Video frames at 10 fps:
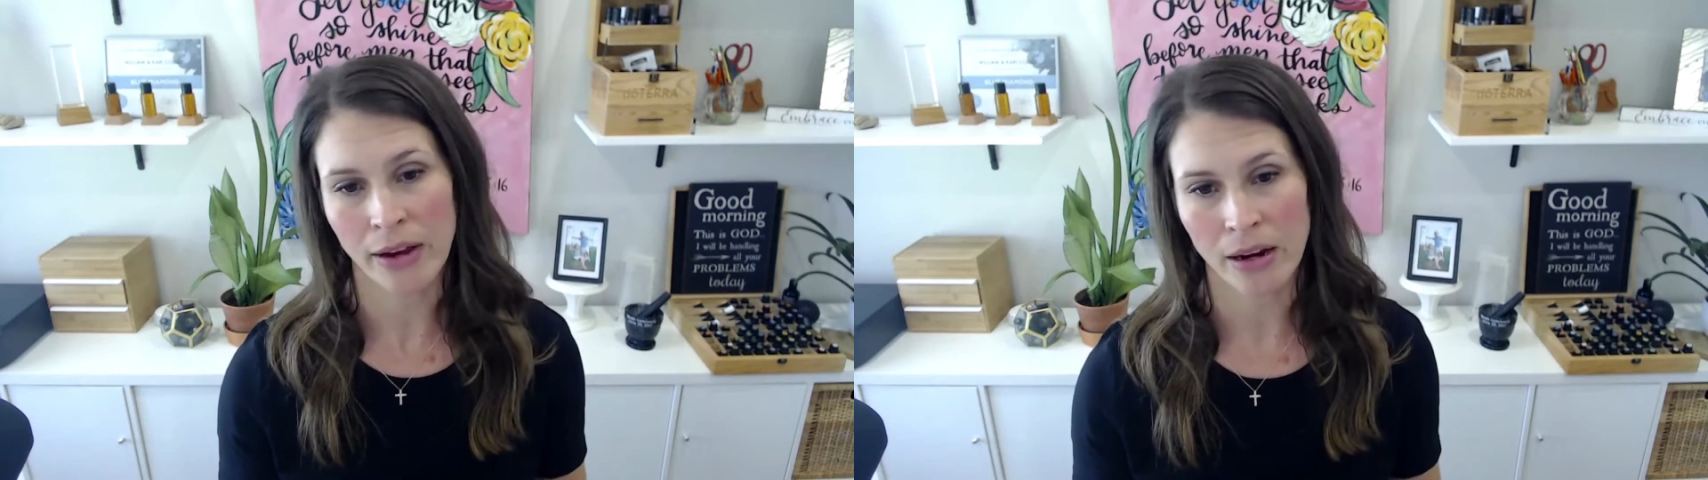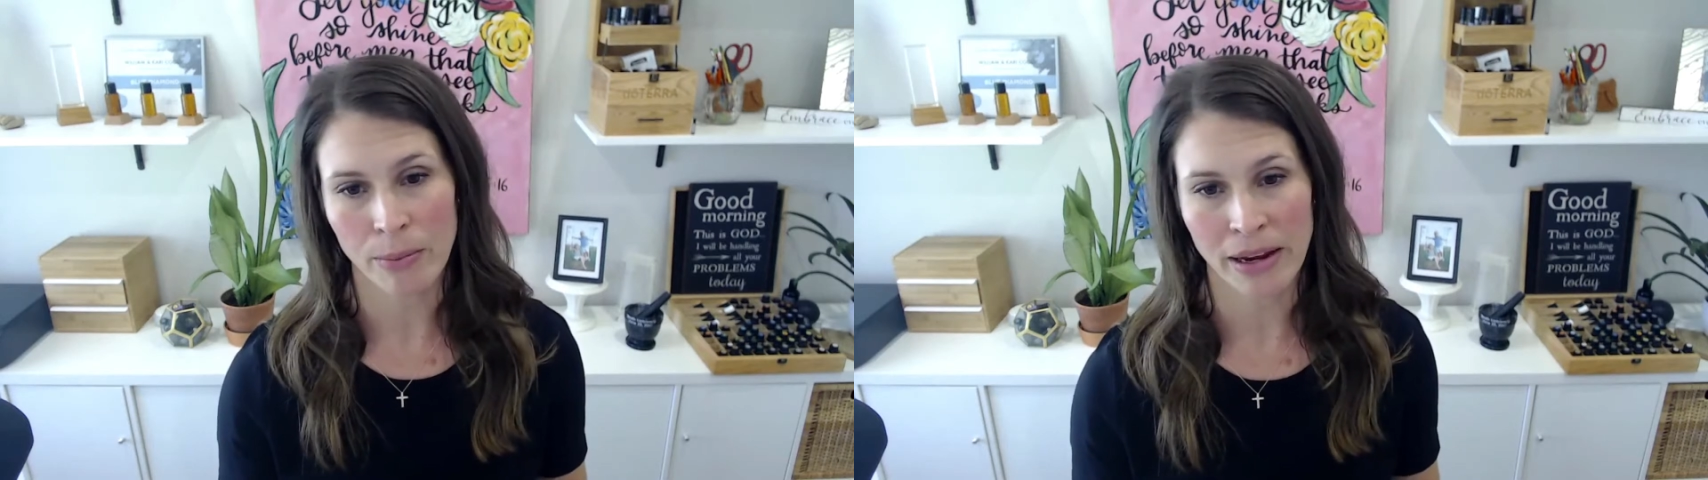
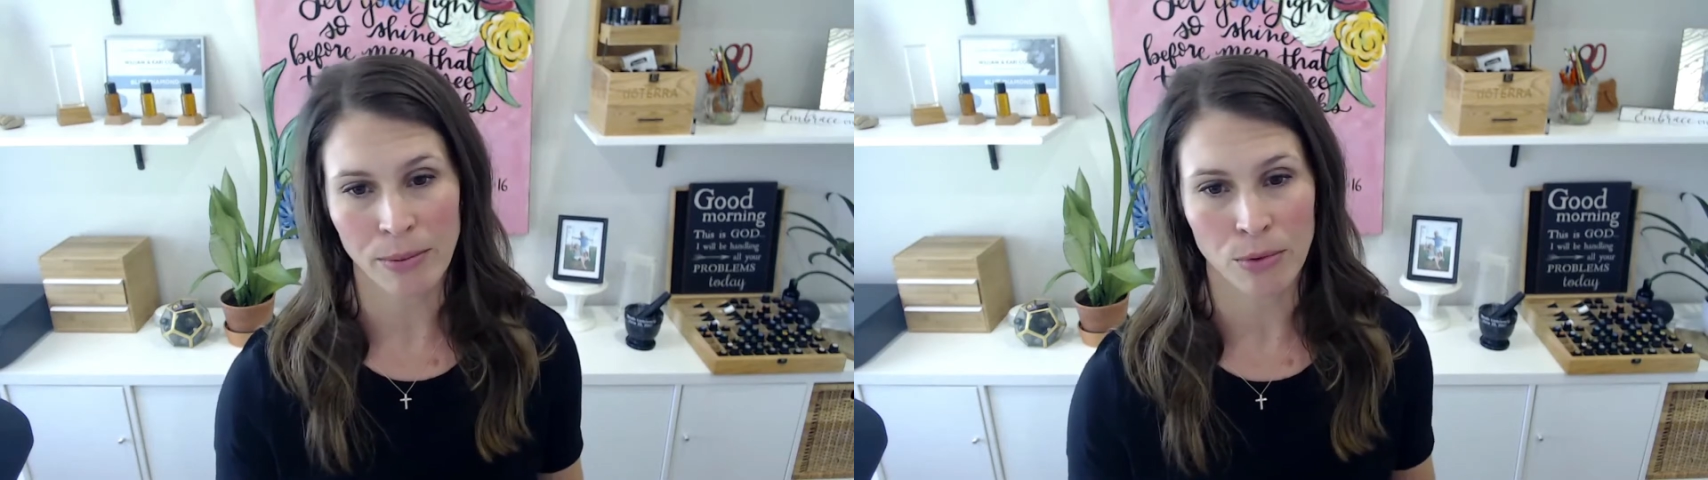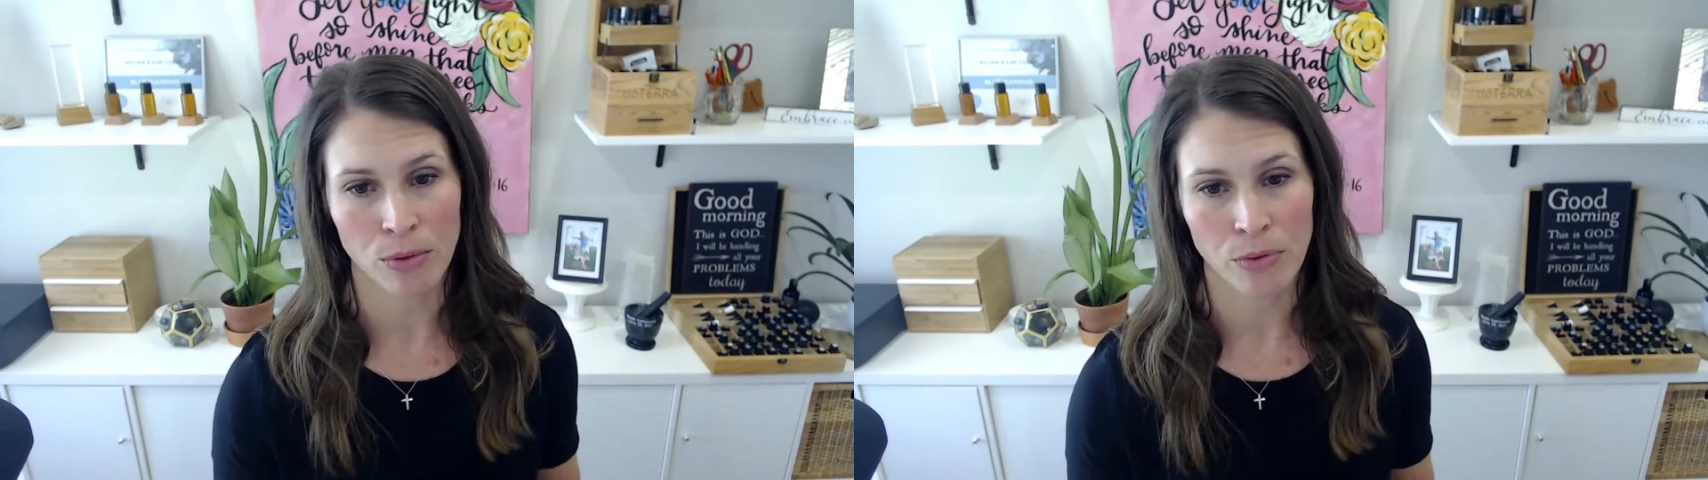
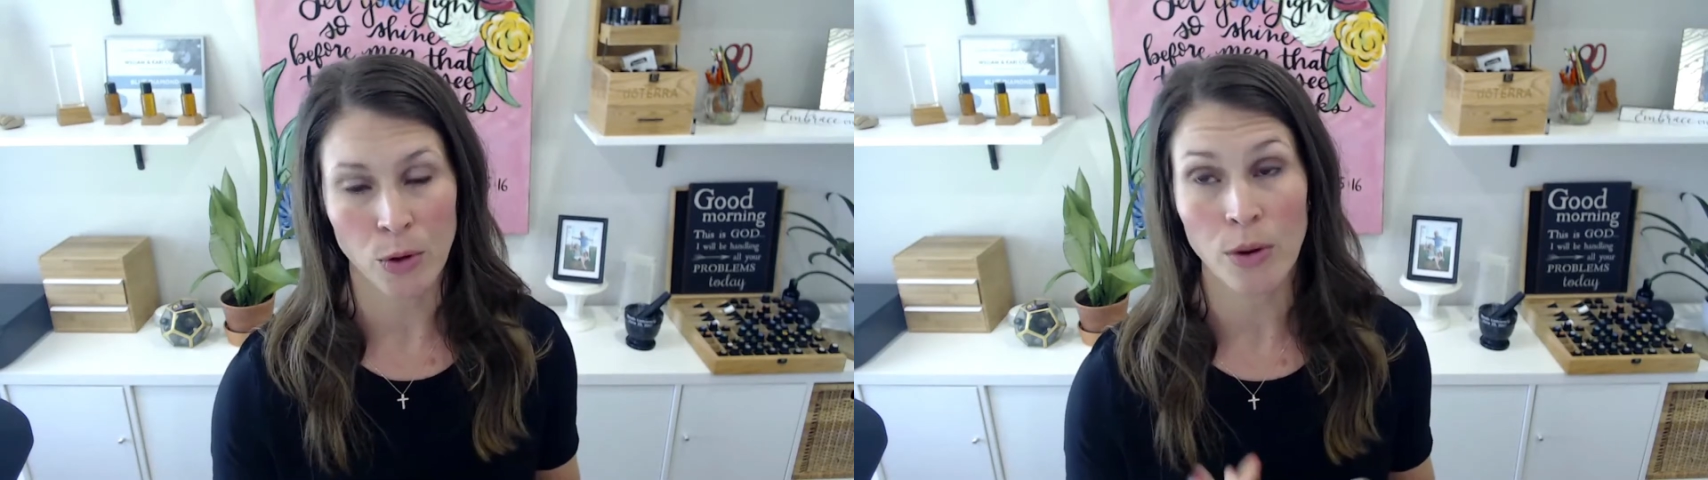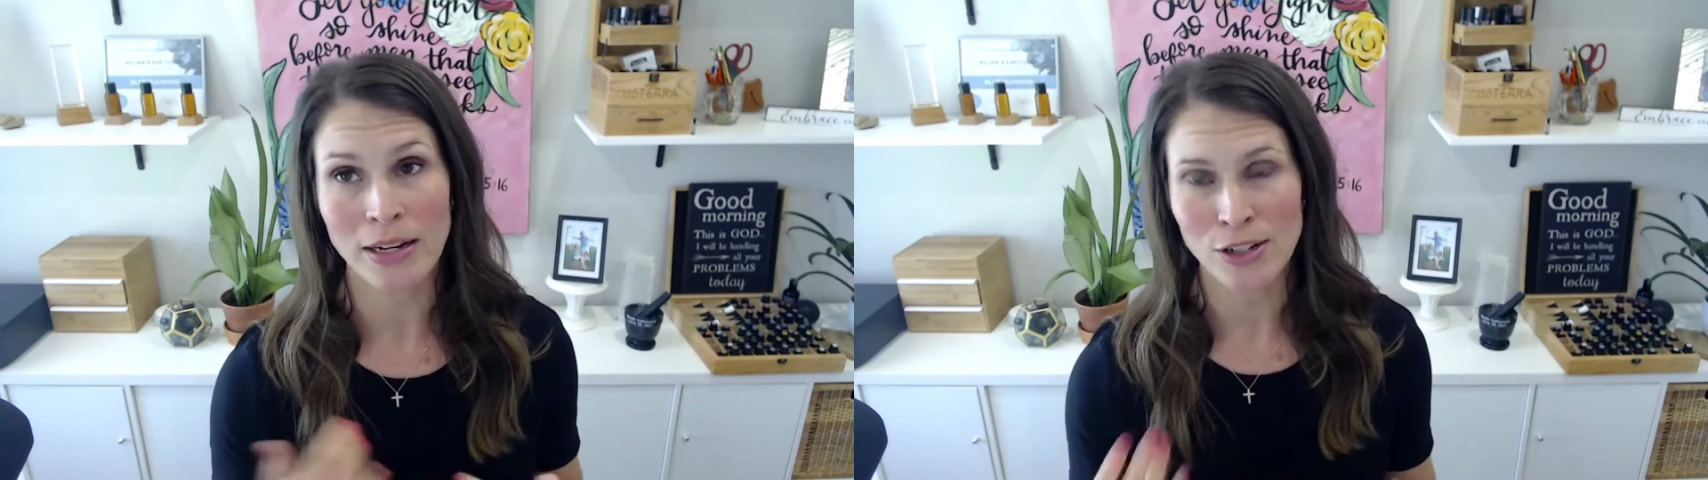
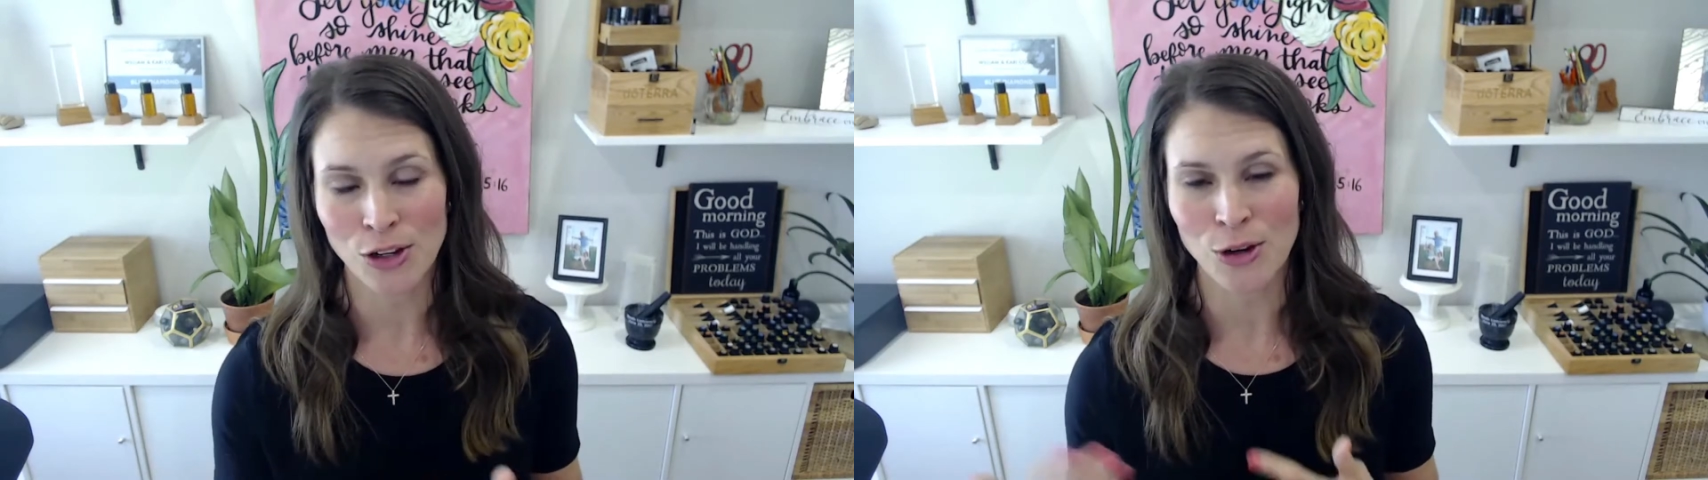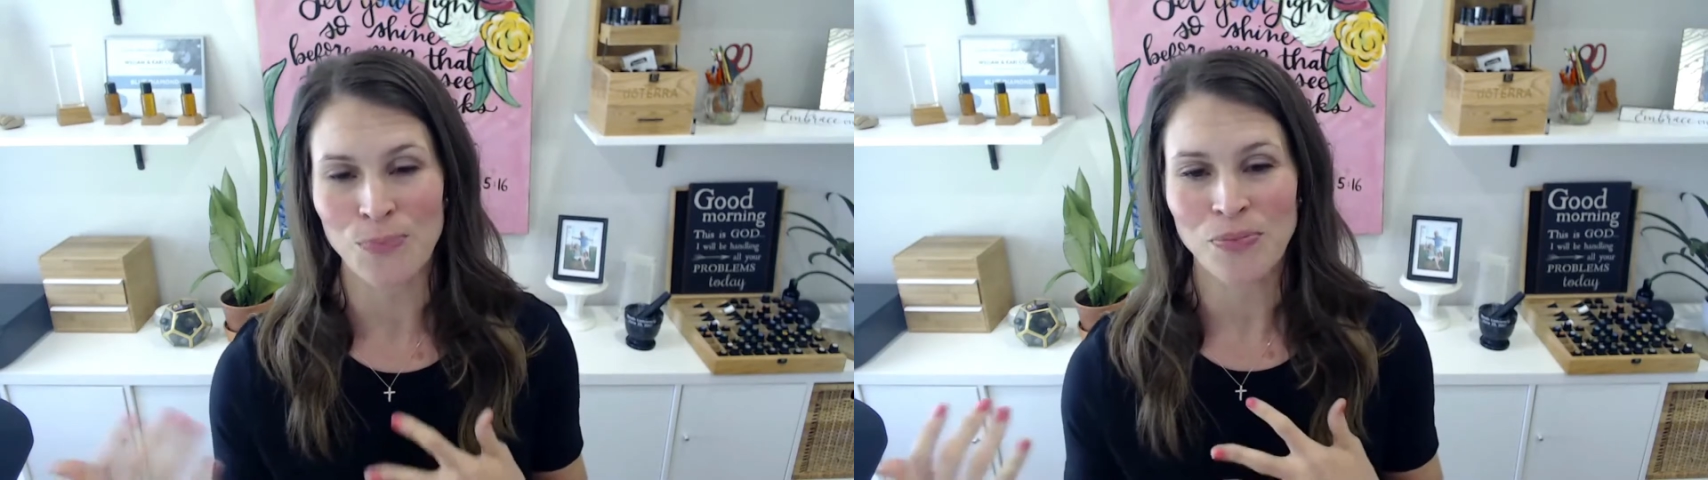going
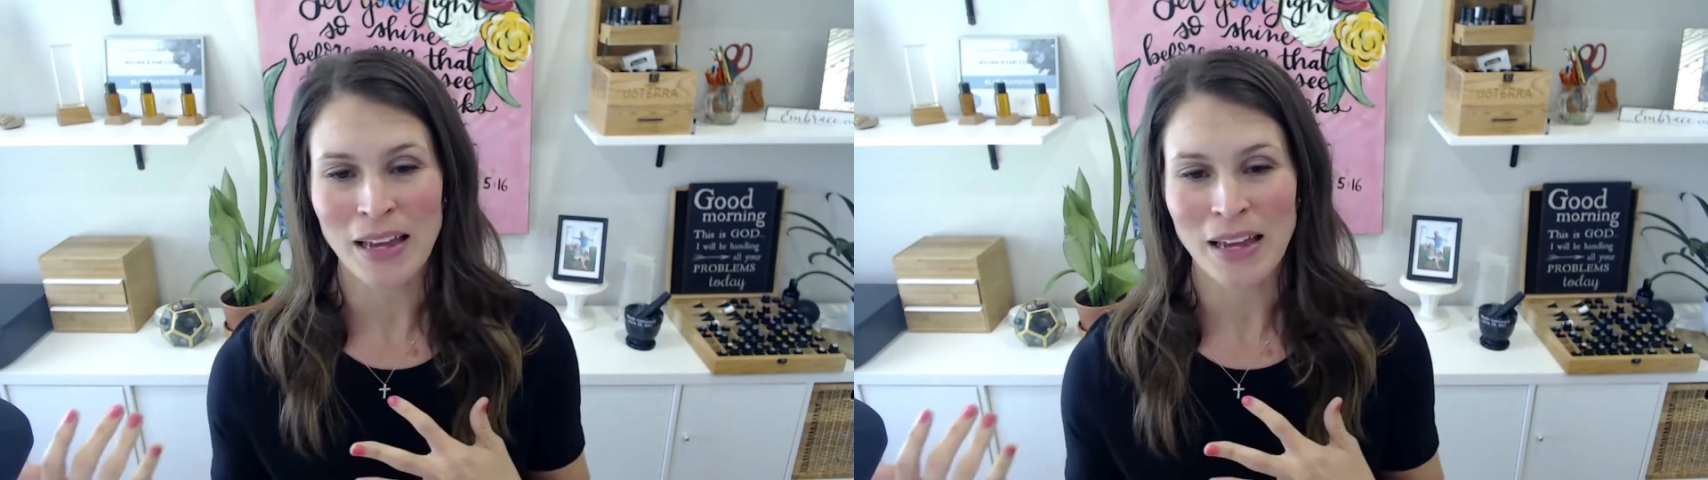to